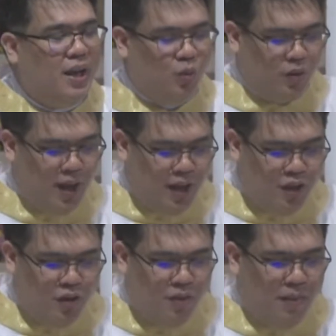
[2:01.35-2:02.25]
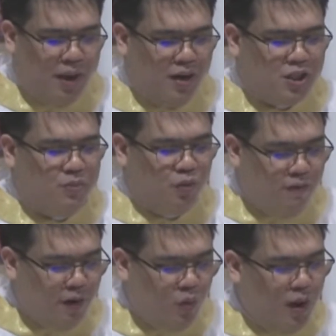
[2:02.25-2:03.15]
it would either make us
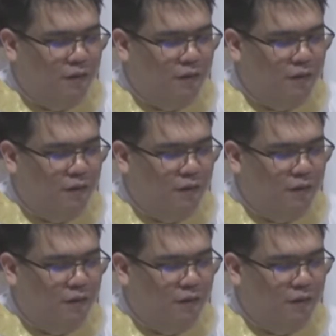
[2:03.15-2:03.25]
move